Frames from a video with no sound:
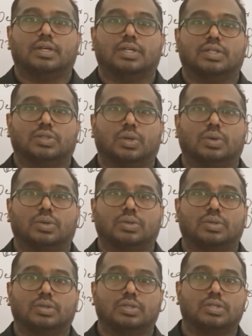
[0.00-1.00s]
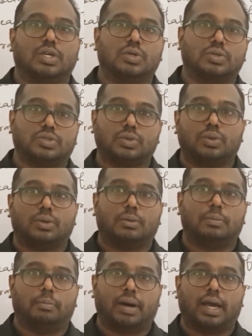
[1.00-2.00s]
So see you soon.
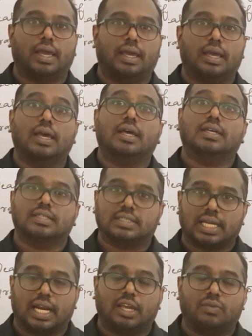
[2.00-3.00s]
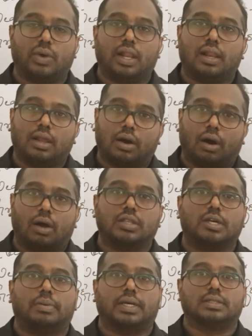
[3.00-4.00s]
Bye. Study well. All
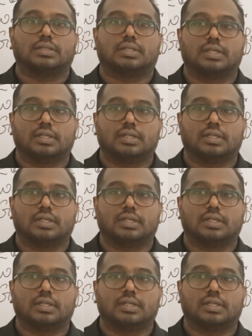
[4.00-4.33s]
the best.